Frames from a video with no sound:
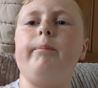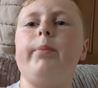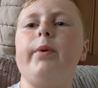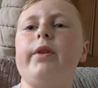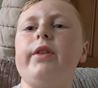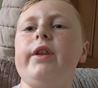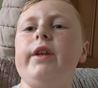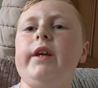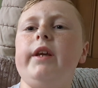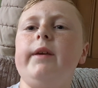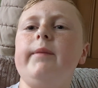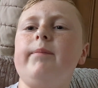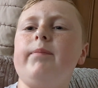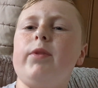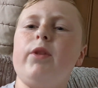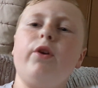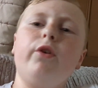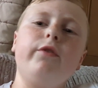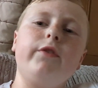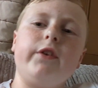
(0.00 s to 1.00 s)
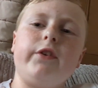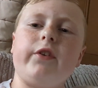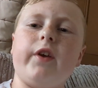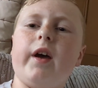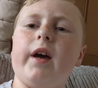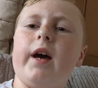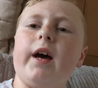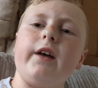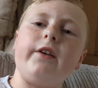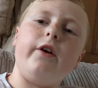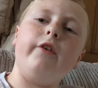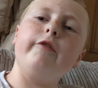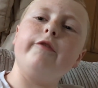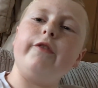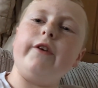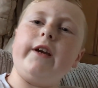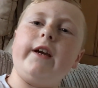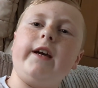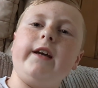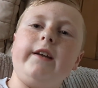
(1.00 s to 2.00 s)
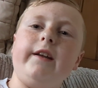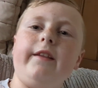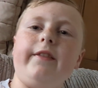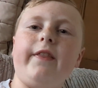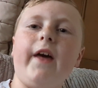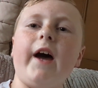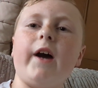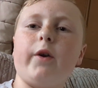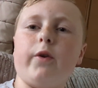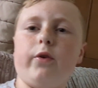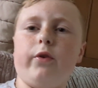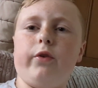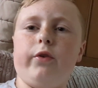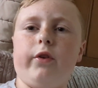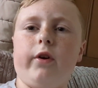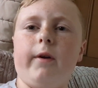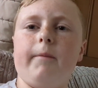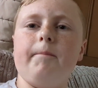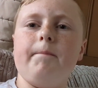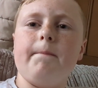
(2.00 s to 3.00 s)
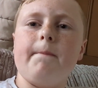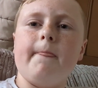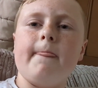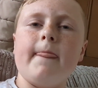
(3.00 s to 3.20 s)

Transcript: but the others I don't think I did that good on.